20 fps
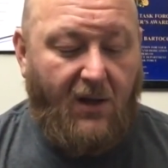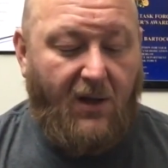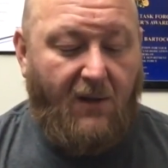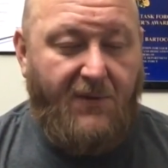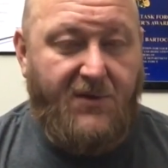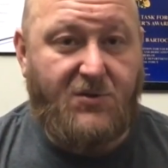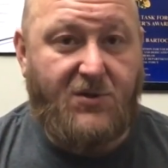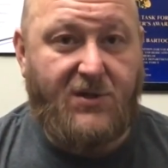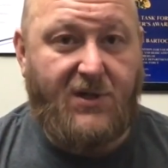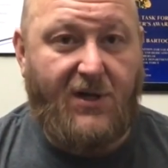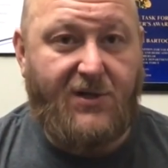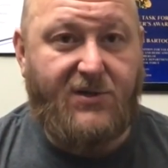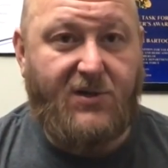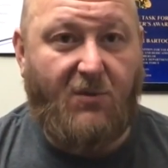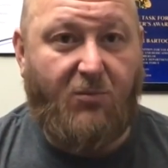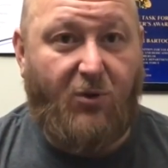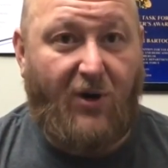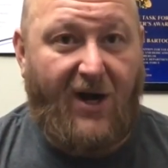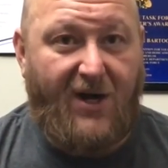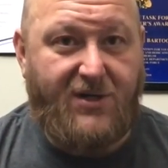This was also
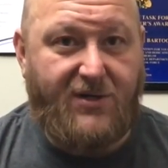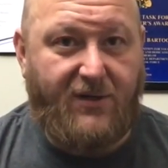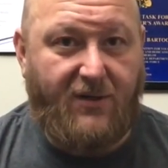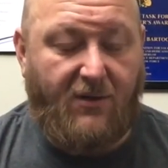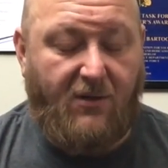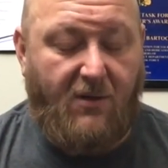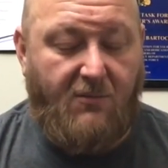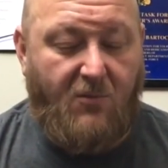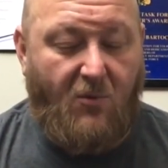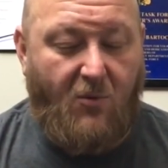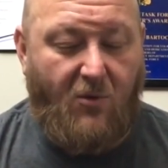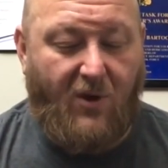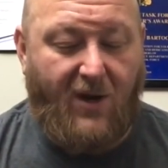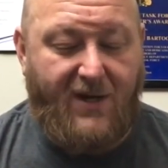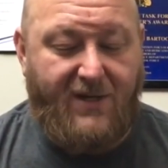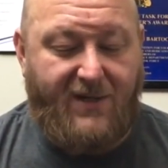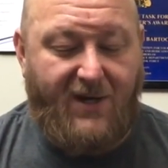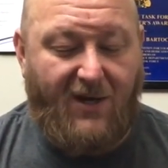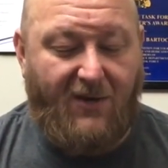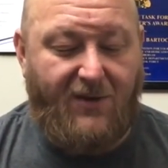prior to the global war
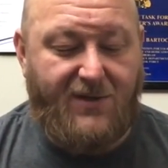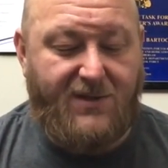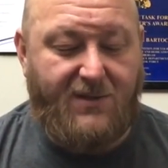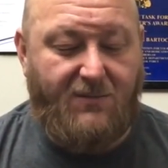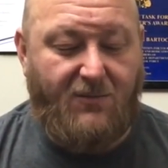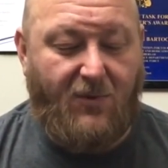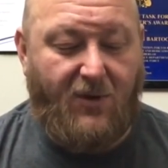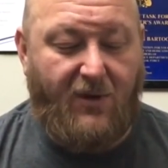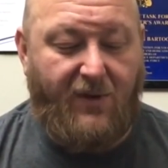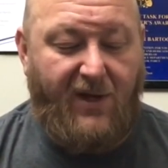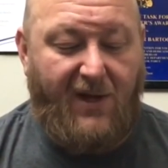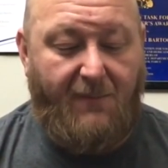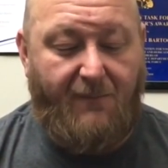on terrorism, where the